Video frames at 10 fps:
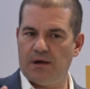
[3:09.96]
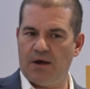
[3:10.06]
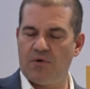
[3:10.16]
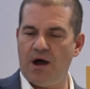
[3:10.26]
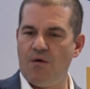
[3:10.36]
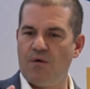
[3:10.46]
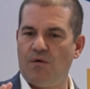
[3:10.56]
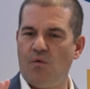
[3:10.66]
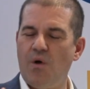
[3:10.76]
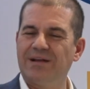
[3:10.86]

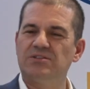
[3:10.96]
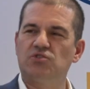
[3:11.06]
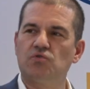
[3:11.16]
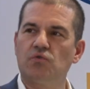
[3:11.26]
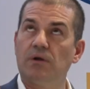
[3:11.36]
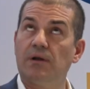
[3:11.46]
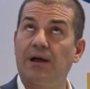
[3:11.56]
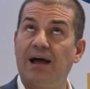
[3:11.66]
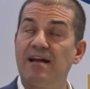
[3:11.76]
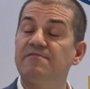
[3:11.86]
around
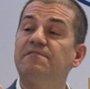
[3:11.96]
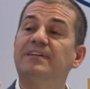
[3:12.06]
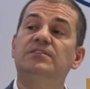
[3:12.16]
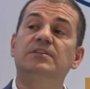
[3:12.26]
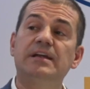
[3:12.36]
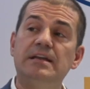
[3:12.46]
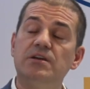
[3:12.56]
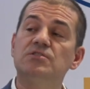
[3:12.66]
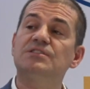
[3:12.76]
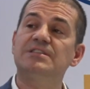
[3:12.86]
500
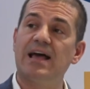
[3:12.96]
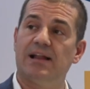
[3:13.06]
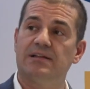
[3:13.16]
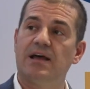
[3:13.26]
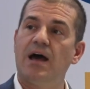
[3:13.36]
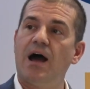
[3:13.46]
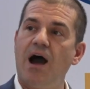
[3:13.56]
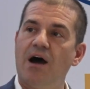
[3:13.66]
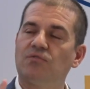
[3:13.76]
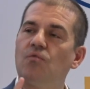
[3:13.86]
billion cells
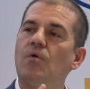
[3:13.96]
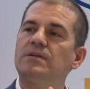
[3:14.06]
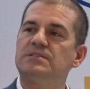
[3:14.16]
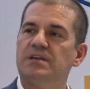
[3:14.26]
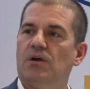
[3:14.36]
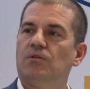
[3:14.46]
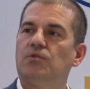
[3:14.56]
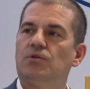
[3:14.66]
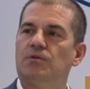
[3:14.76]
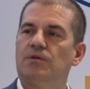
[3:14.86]
out of one single
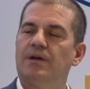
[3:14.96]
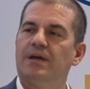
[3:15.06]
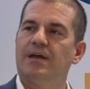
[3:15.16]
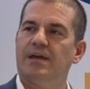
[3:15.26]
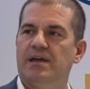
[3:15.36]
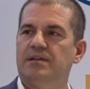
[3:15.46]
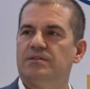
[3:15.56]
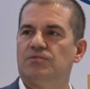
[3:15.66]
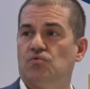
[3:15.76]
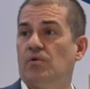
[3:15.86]
donor
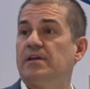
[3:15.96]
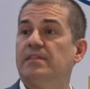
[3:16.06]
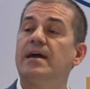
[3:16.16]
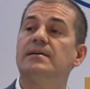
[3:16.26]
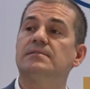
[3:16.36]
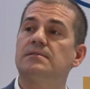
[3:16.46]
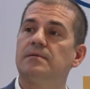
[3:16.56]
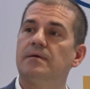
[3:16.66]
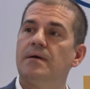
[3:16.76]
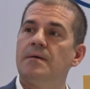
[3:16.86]
in 20 days.
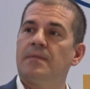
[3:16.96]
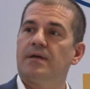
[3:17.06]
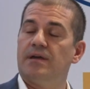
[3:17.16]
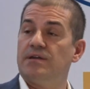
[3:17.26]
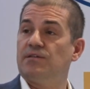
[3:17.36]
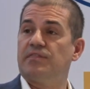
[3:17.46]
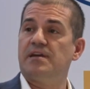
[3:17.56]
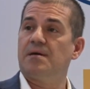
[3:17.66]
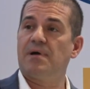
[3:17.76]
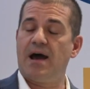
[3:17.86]
If you
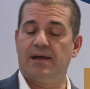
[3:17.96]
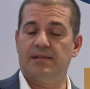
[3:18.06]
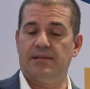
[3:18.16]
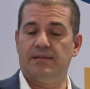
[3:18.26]
think about it,